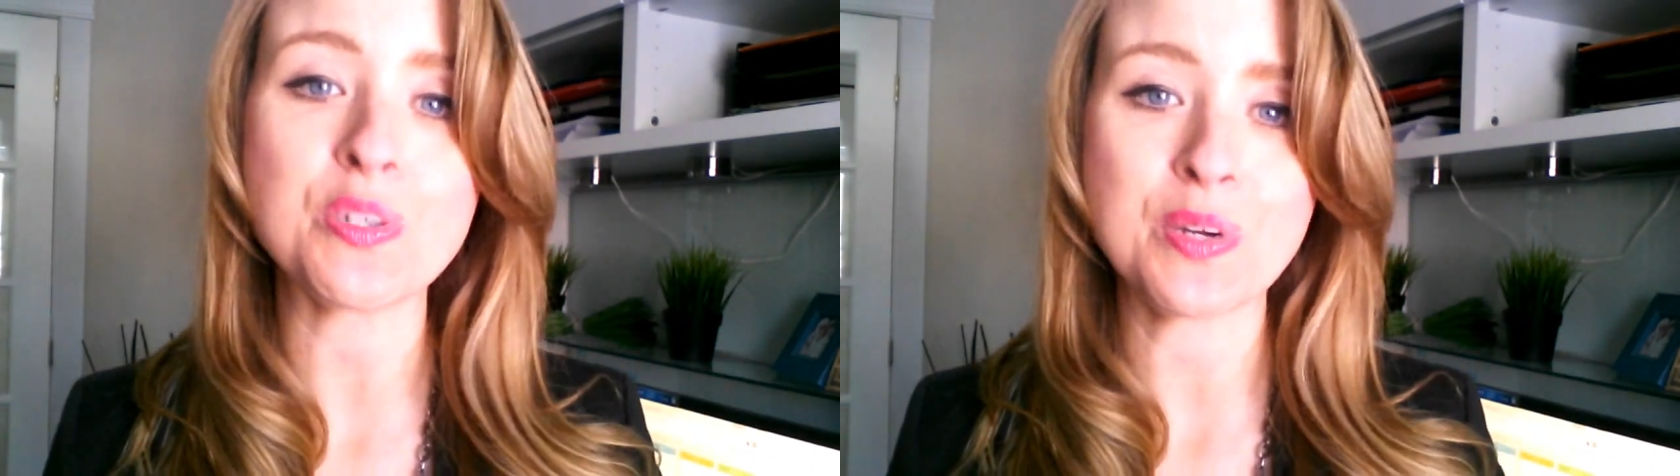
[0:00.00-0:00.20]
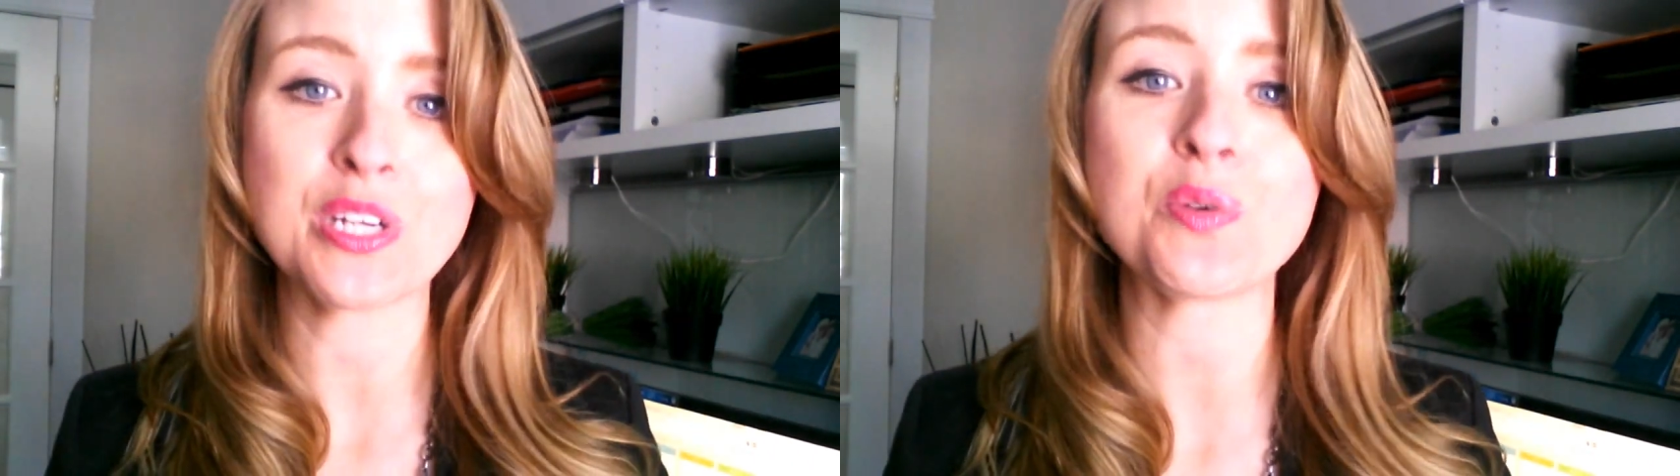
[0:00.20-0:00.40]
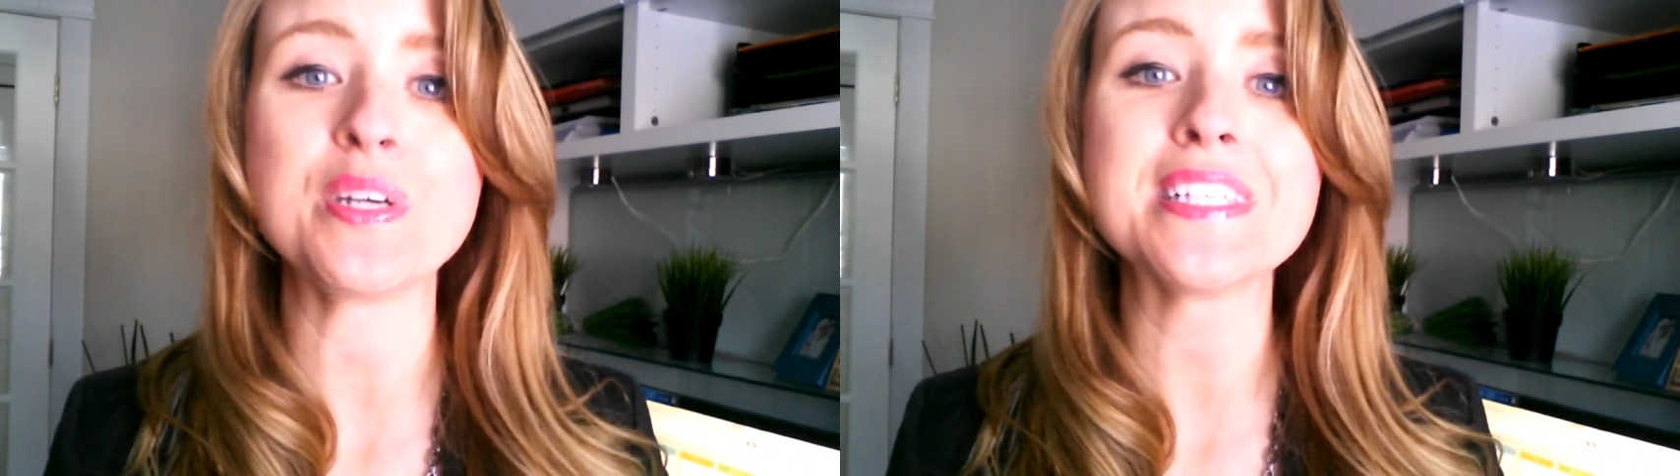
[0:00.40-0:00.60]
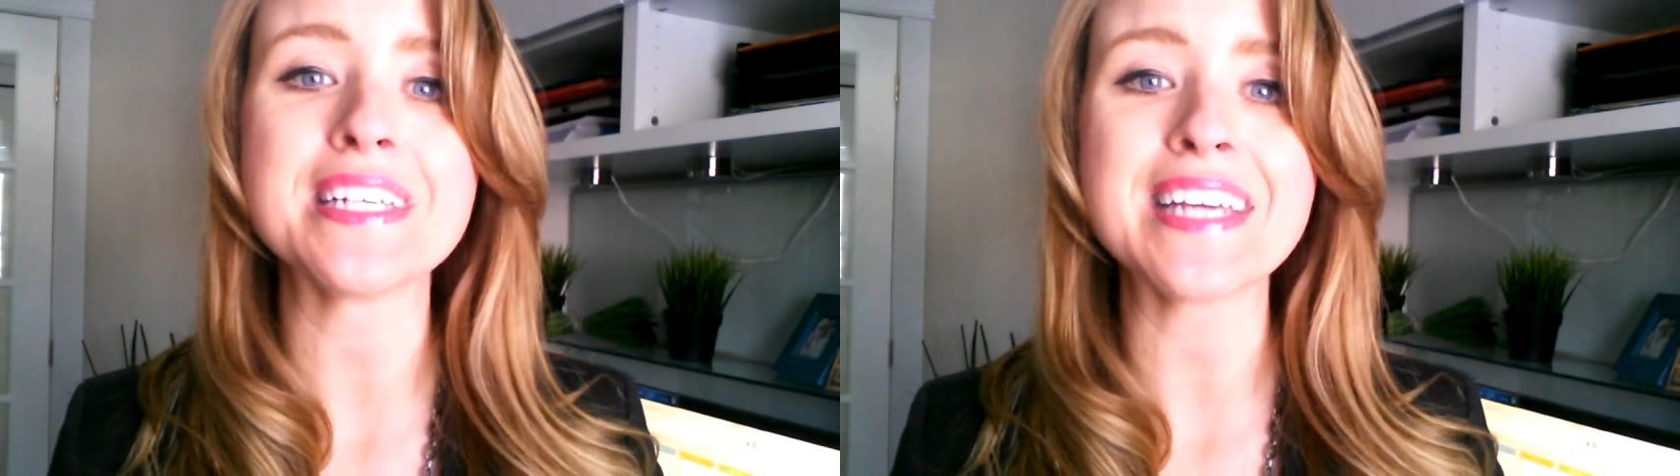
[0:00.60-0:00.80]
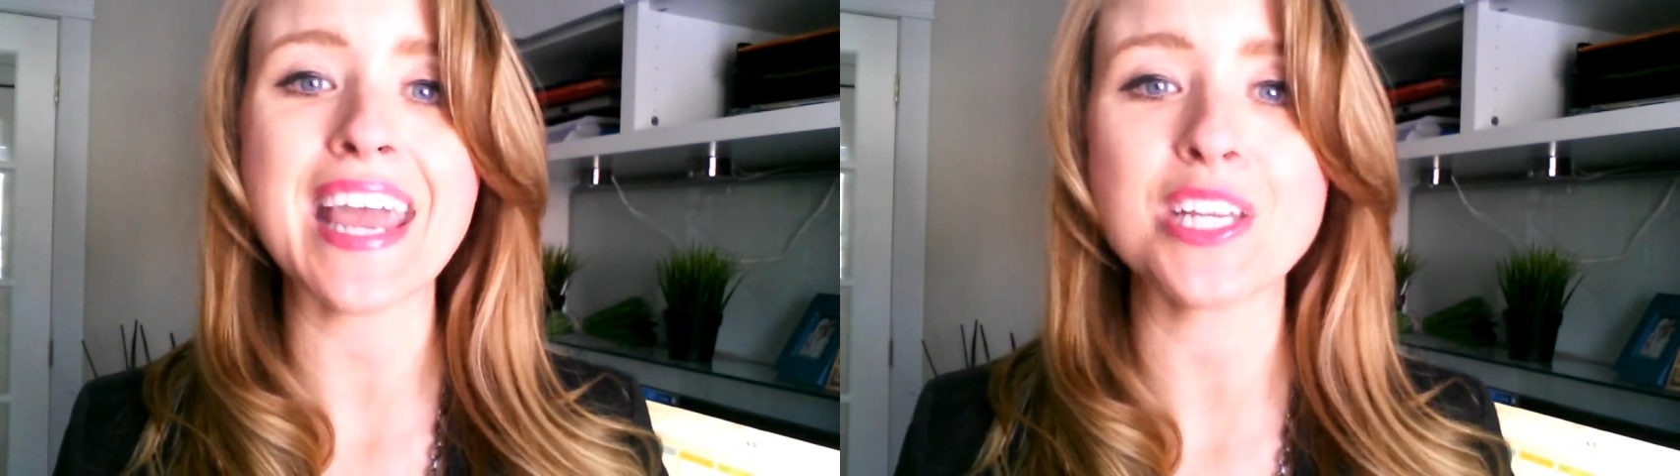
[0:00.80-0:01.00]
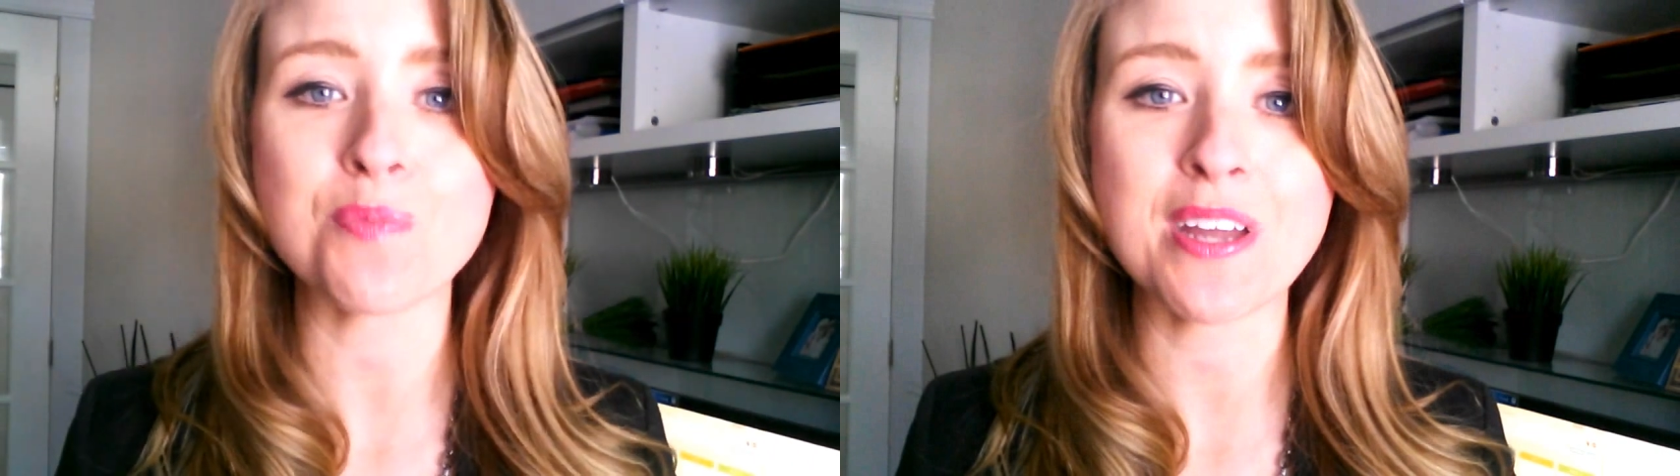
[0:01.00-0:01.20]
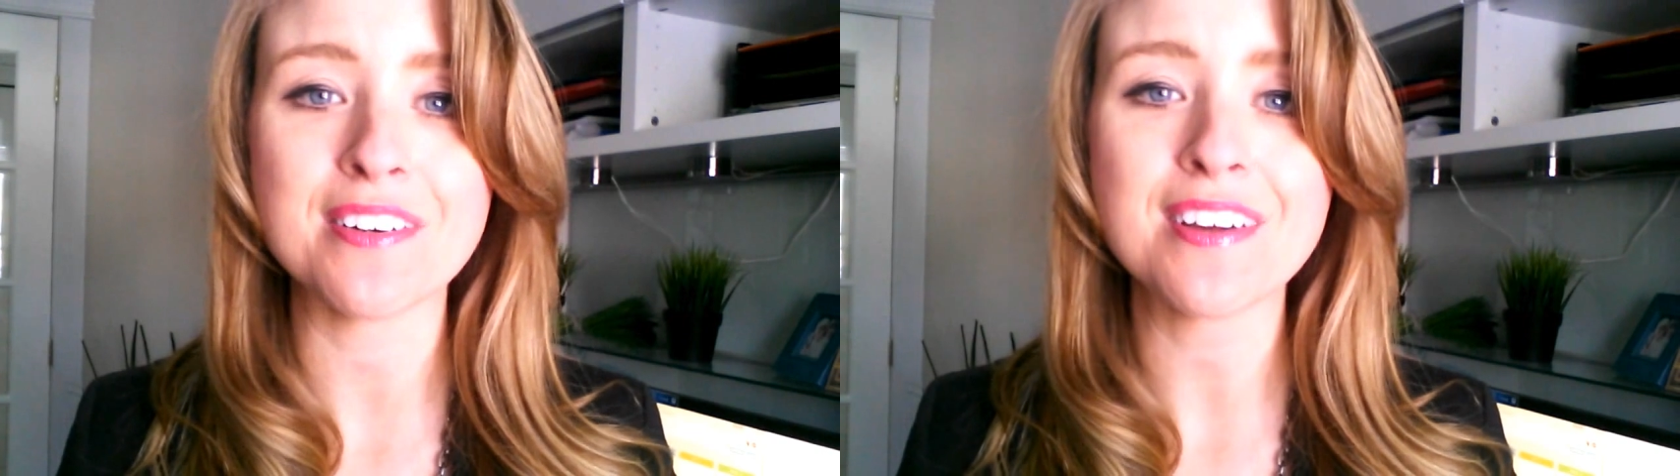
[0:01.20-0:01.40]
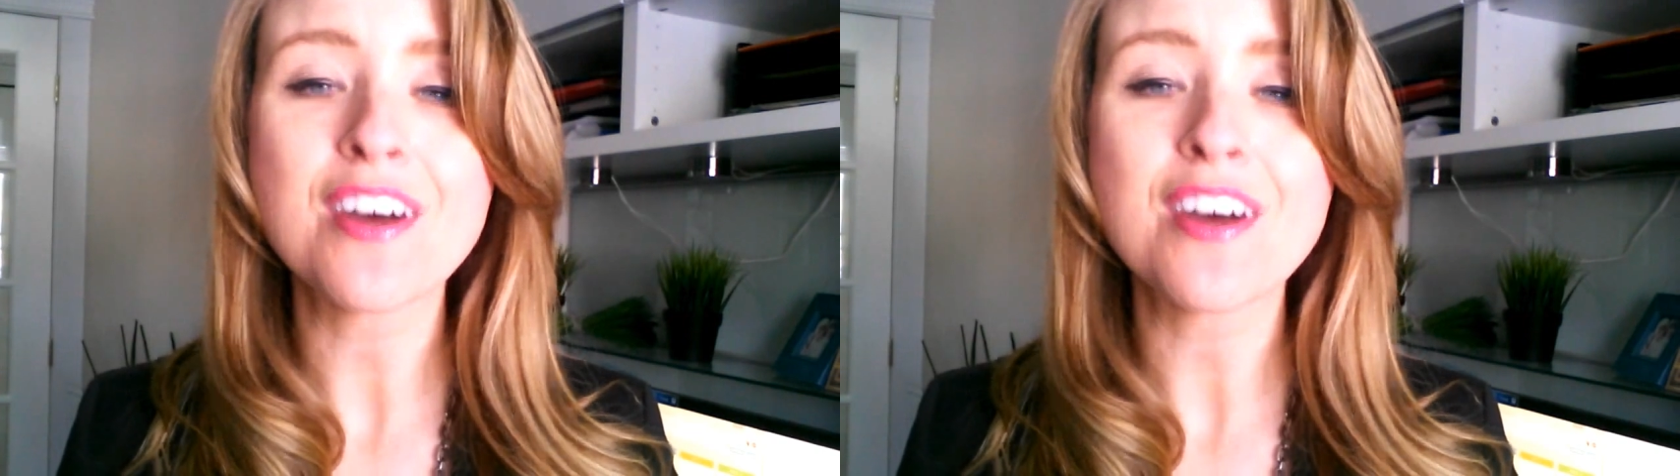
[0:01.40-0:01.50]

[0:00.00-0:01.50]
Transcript: to increase engagement.